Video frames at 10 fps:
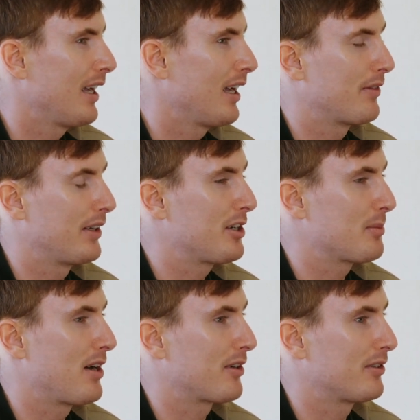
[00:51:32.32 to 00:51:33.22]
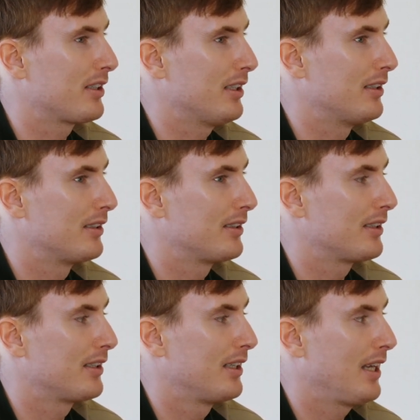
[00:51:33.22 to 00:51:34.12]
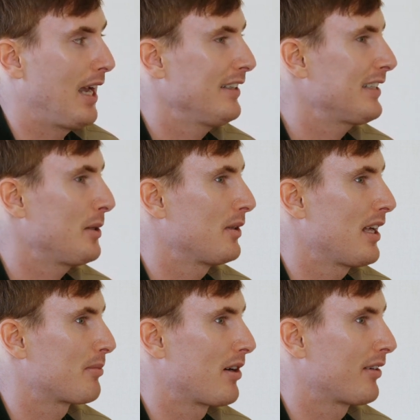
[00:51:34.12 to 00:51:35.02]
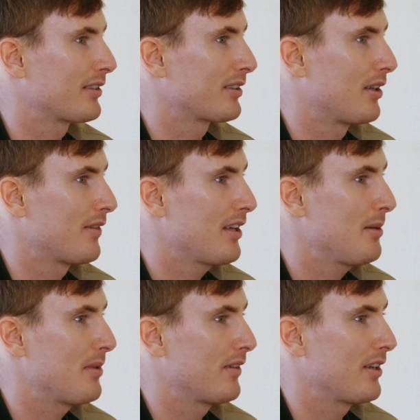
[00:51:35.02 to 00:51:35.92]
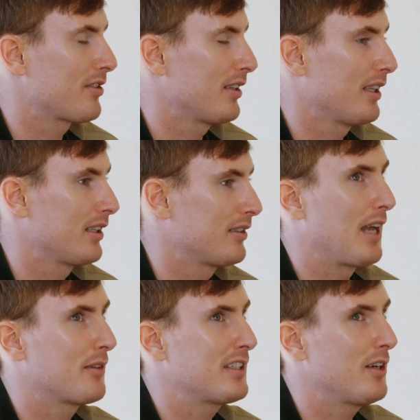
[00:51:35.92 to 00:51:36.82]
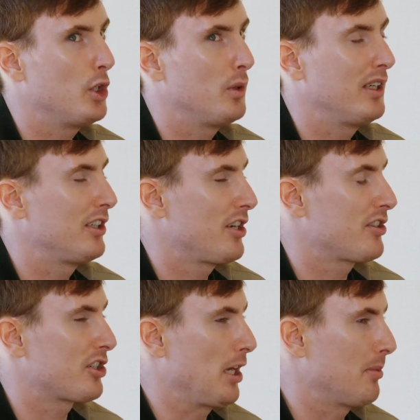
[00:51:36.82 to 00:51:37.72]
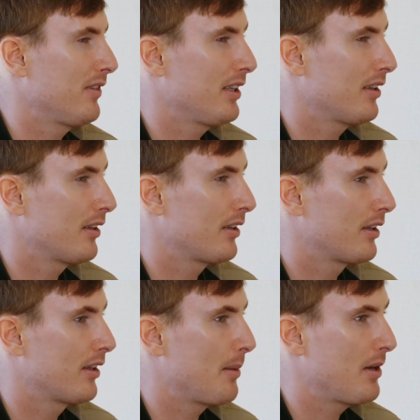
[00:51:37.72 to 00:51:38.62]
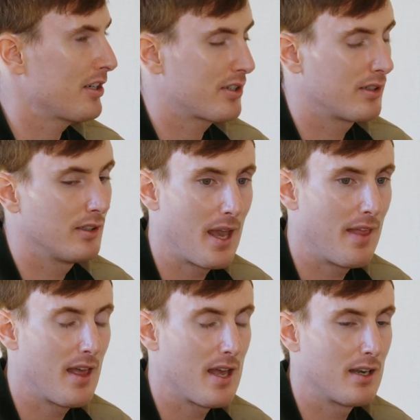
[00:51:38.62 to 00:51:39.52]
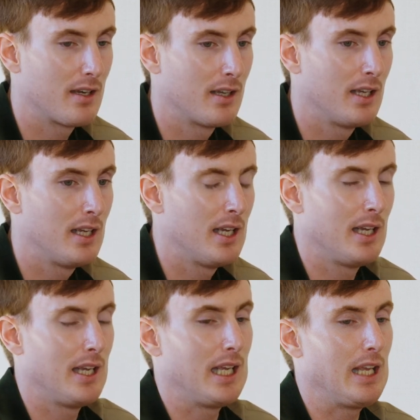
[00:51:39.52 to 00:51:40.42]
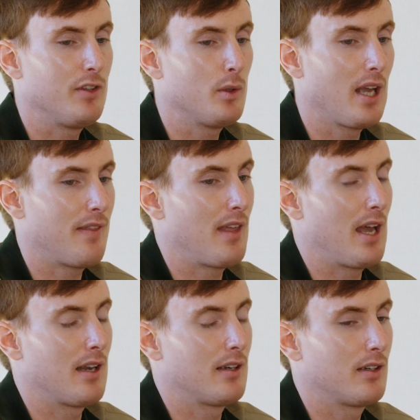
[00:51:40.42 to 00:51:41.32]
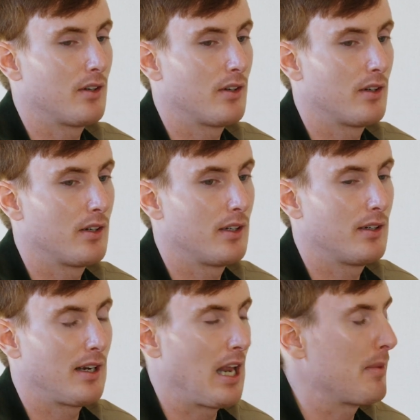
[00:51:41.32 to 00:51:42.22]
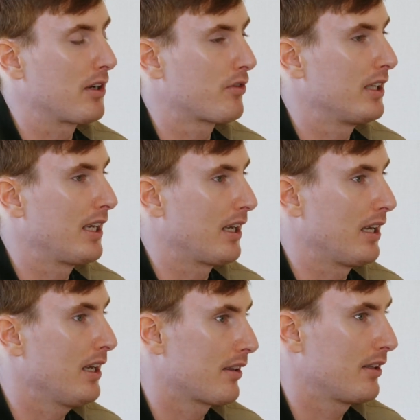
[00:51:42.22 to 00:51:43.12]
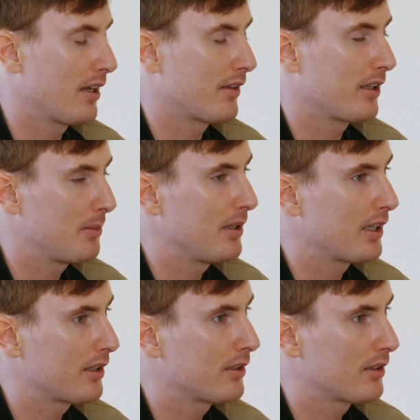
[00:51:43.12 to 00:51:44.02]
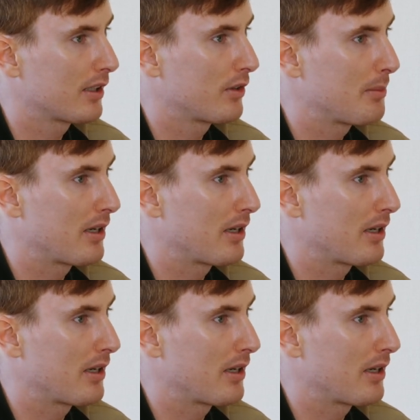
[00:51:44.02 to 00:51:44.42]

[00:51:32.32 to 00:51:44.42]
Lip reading: foundation model could at least get you a lot of progress on all of them. And eventually, I don't see how you need to change the shape of it that much. And then if you get that dynamic really kicking in, yeah, I think it could be like a really big